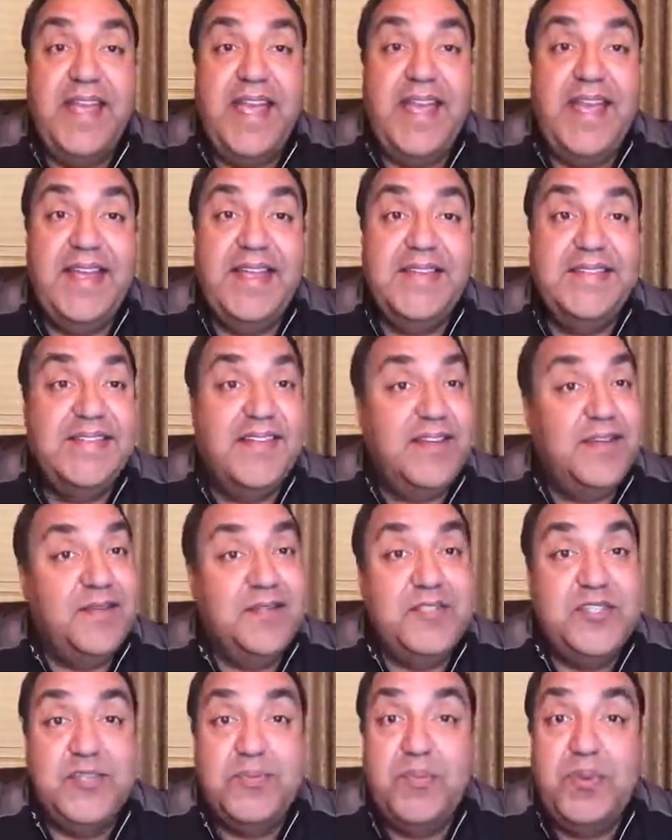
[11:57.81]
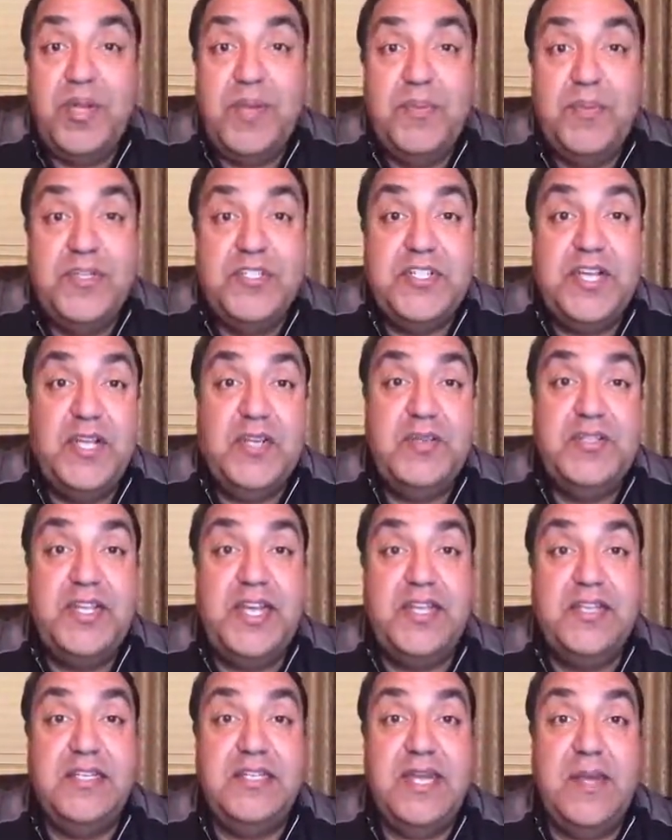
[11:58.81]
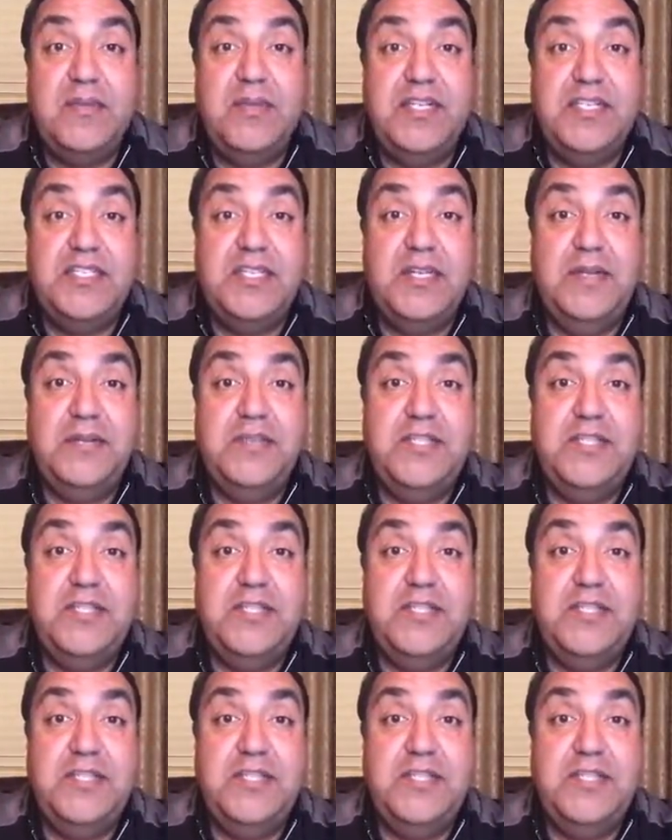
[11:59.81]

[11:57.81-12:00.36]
And just really appreciate you taking the time to listen